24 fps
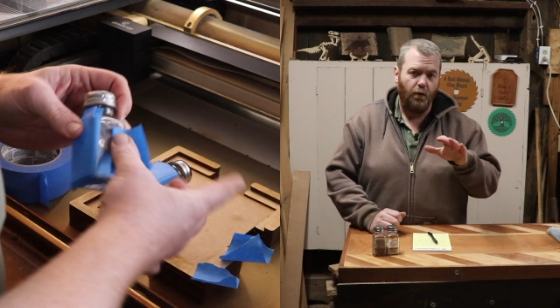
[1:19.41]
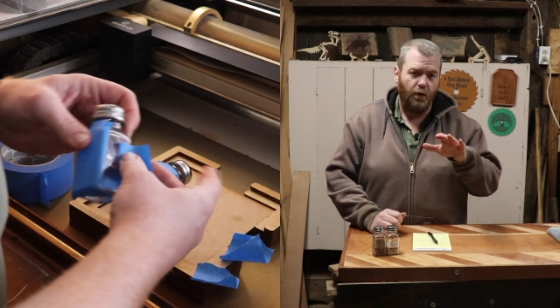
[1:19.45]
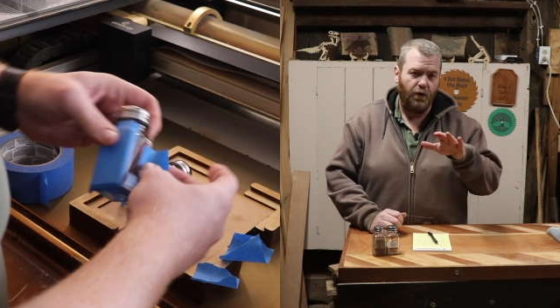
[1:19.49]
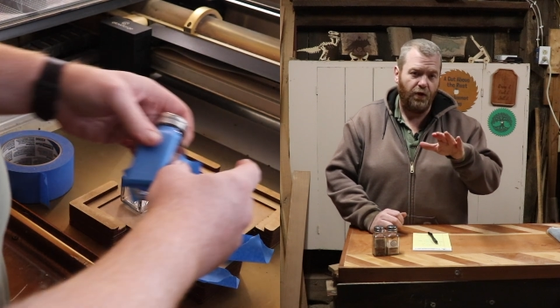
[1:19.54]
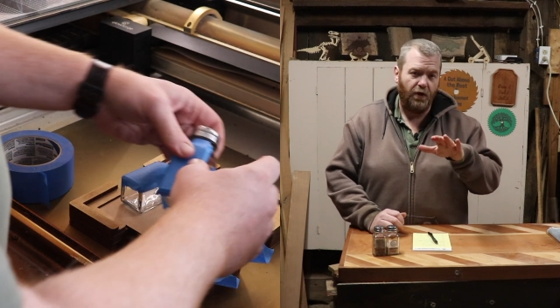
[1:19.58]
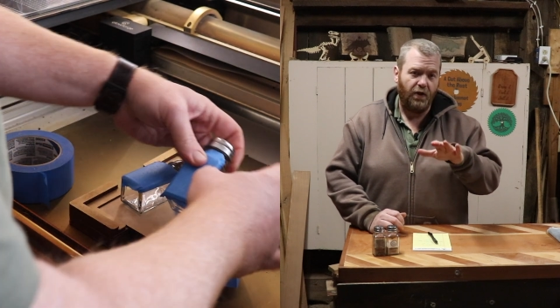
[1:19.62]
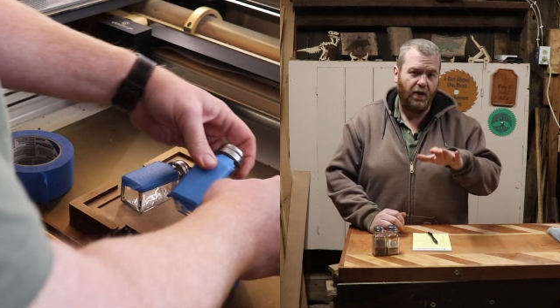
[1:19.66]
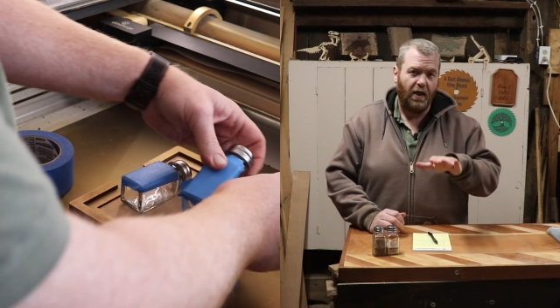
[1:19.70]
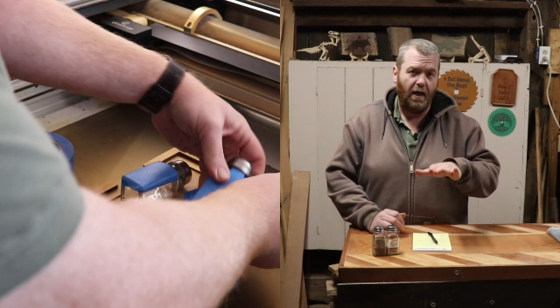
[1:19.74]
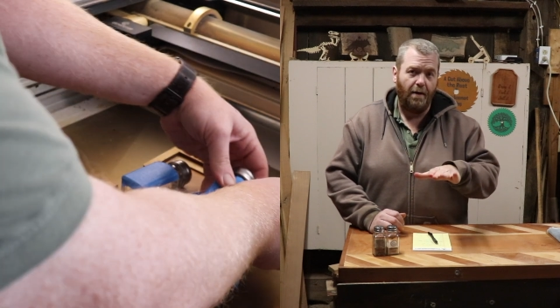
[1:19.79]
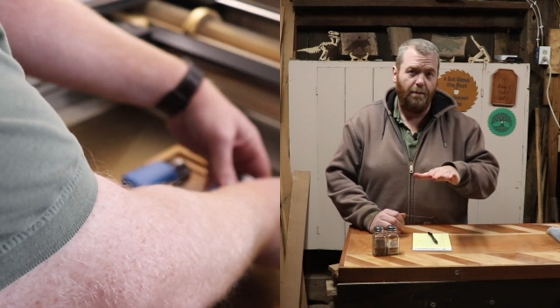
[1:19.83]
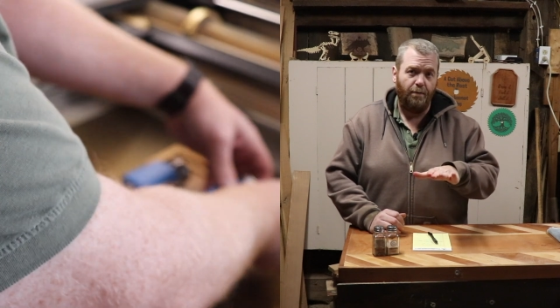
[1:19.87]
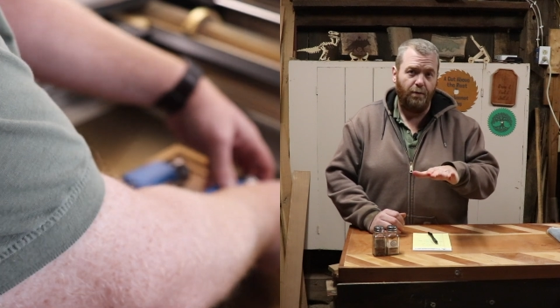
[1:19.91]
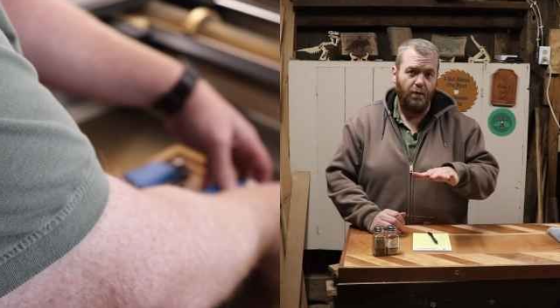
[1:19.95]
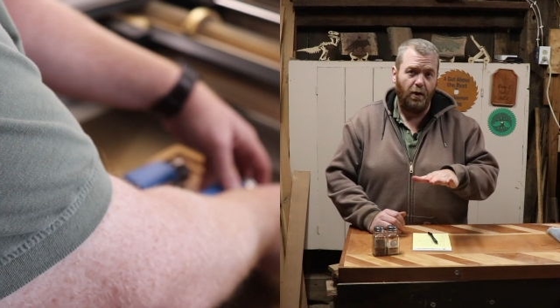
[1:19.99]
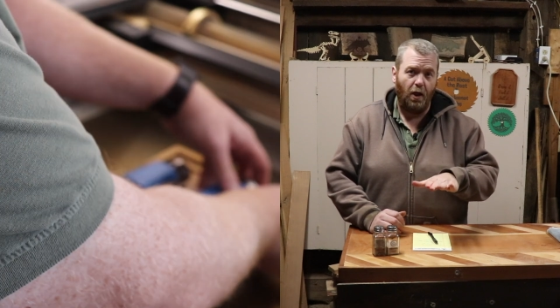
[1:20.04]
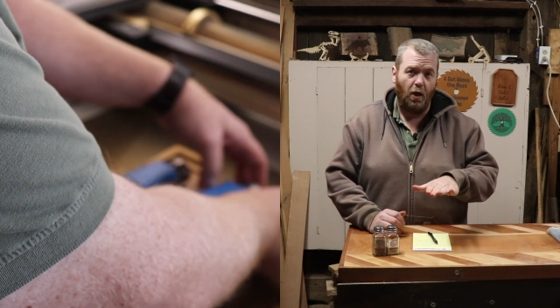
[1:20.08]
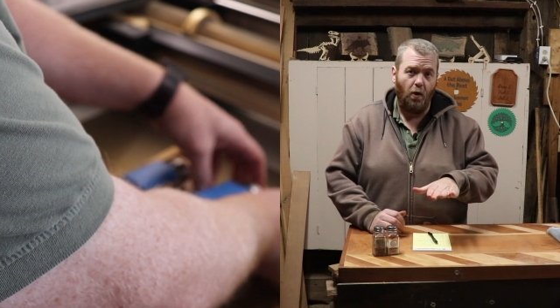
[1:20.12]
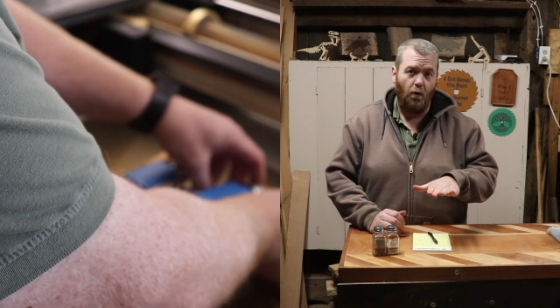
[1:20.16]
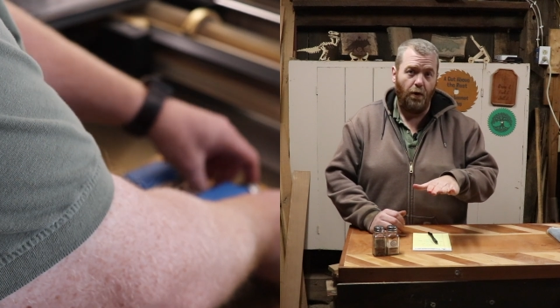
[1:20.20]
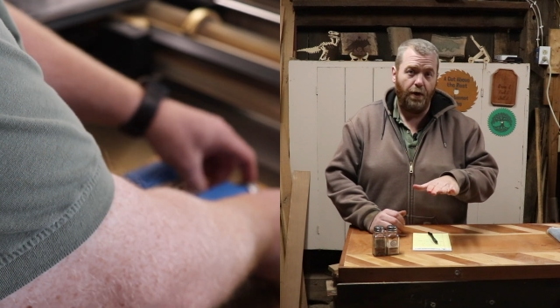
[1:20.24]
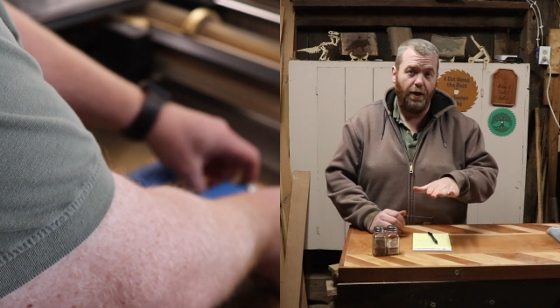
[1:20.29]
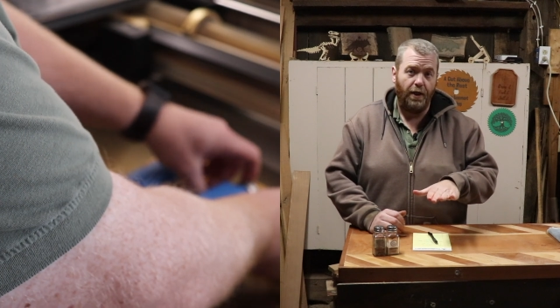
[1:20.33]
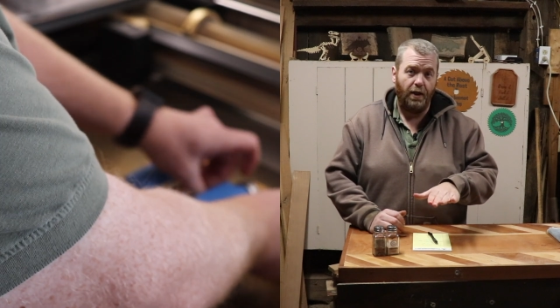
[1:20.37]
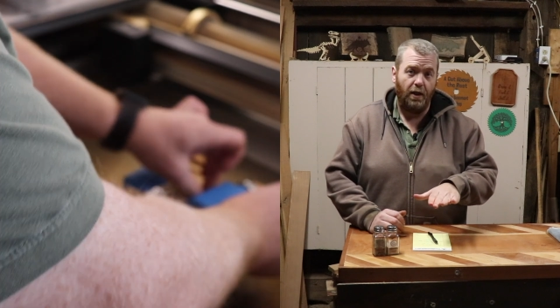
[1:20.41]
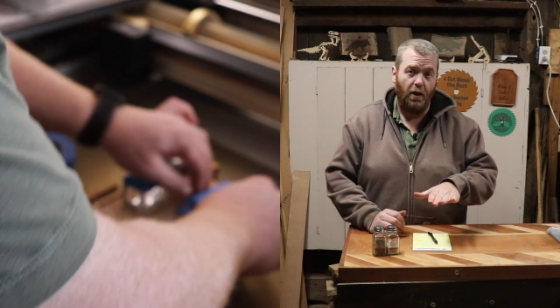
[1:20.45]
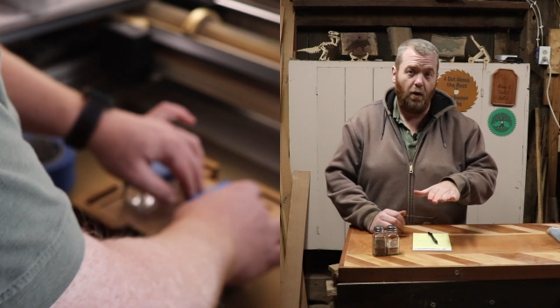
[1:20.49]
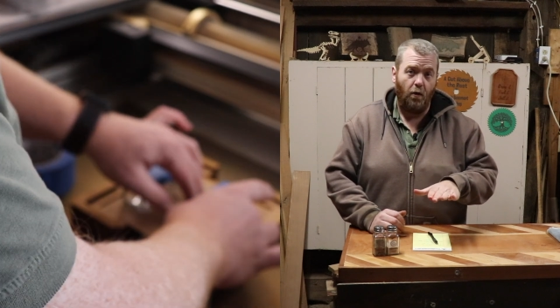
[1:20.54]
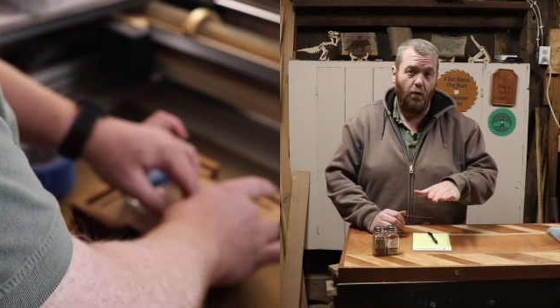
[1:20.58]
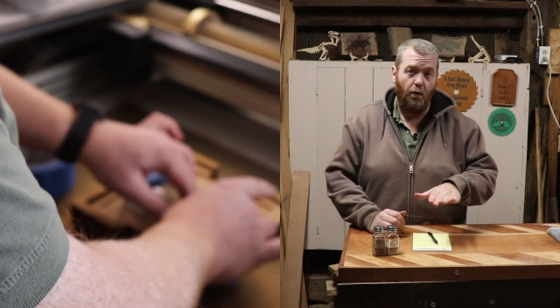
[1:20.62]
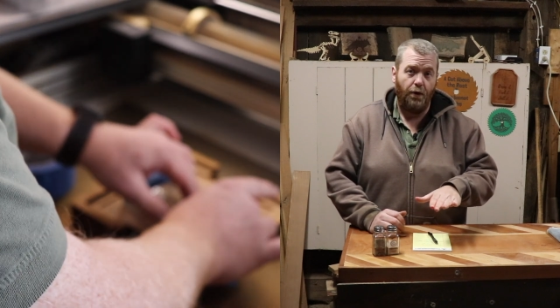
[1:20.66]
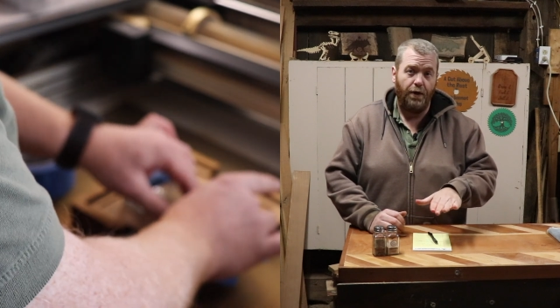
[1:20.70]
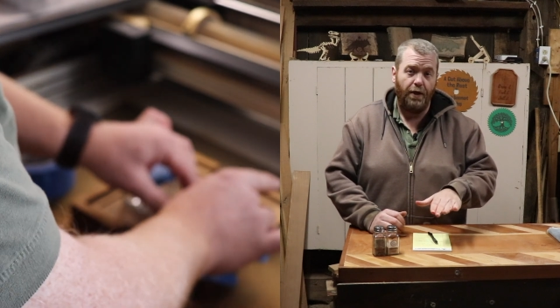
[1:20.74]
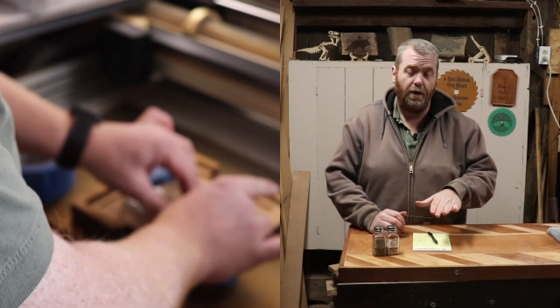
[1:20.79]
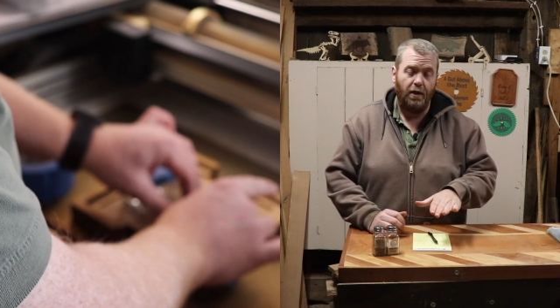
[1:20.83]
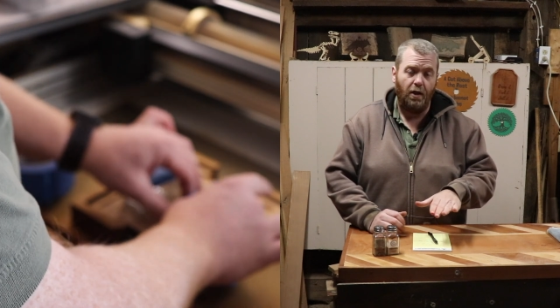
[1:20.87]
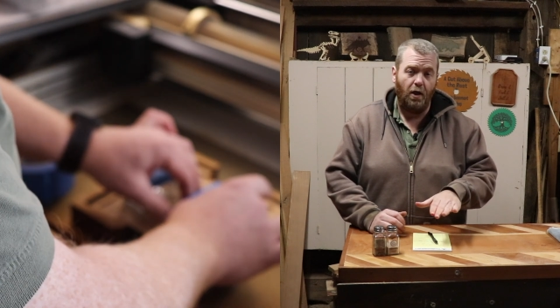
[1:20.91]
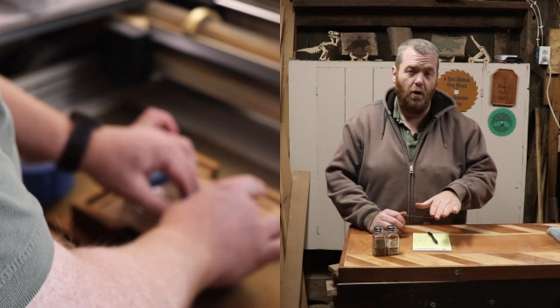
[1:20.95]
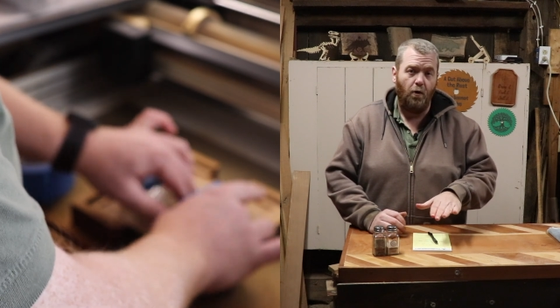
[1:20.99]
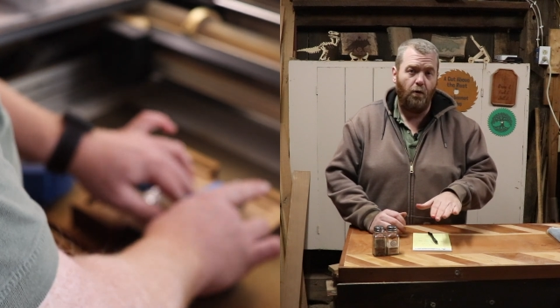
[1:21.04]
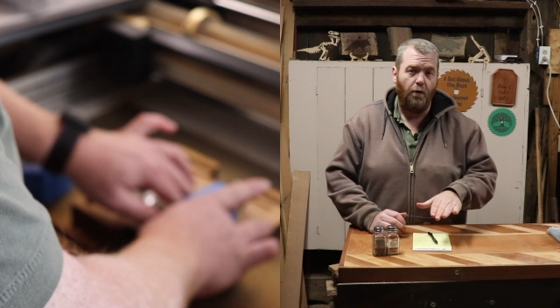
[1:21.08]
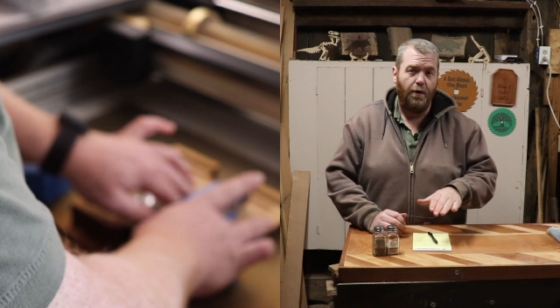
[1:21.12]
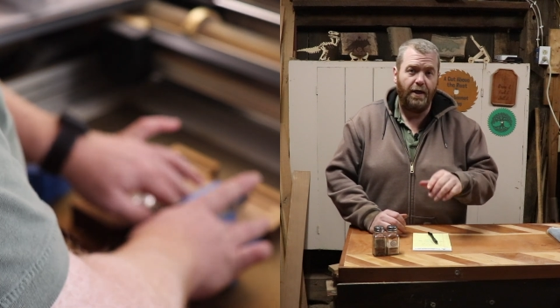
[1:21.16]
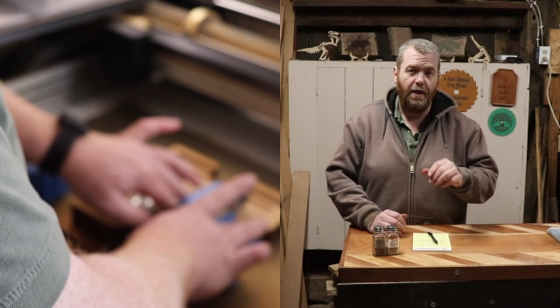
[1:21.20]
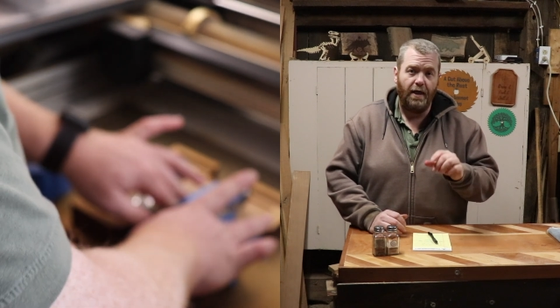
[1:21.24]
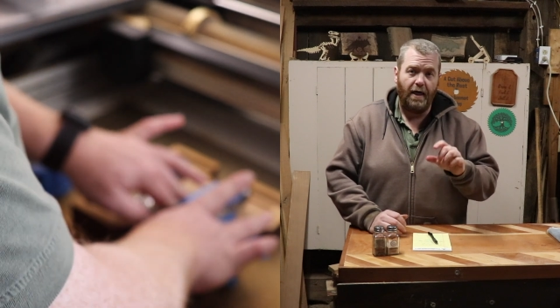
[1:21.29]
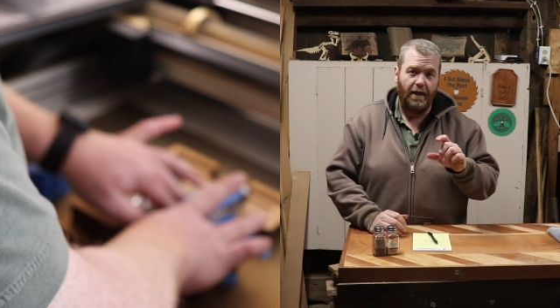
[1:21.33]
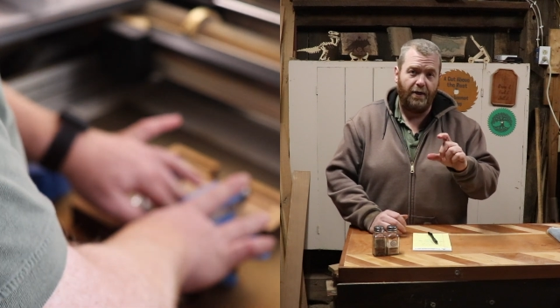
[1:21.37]
we just kept lowering and lowering and
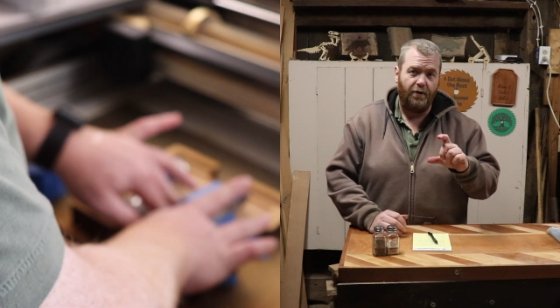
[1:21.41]
lowering.